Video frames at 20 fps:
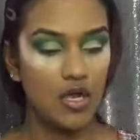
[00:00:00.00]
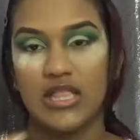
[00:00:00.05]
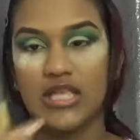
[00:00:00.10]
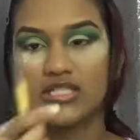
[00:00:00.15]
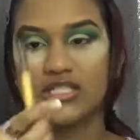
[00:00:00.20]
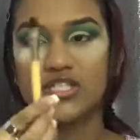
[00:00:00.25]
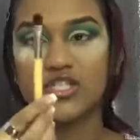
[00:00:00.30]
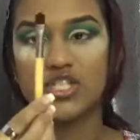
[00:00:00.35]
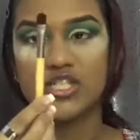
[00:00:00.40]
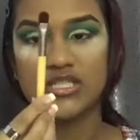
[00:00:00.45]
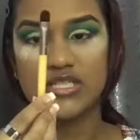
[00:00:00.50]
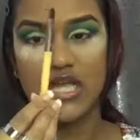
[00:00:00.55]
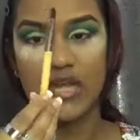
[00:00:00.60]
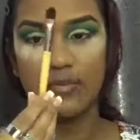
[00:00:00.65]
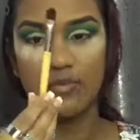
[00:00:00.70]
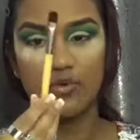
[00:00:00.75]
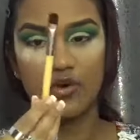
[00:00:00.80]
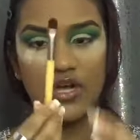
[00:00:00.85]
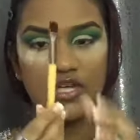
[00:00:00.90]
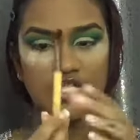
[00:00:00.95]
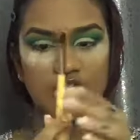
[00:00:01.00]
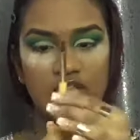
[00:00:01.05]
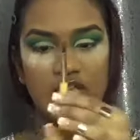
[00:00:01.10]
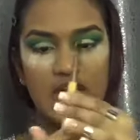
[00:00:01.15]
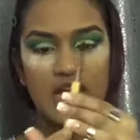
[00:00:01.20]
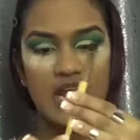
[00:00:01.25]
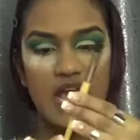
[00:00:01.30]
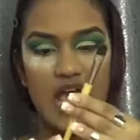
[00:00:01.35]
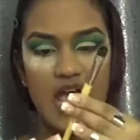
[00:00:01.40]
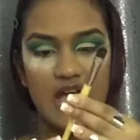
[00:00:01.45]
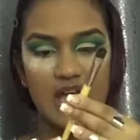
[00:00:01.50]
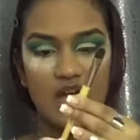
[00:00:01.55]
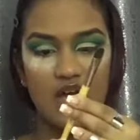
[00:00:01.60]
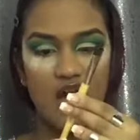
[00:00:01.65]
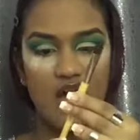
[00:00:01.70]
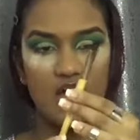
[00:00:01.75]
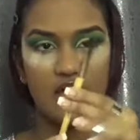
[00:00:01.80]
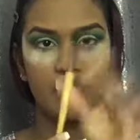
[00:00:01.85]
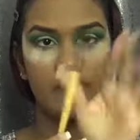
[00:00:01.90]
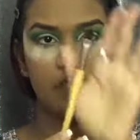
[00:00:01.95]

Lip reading: This is just a brush that I got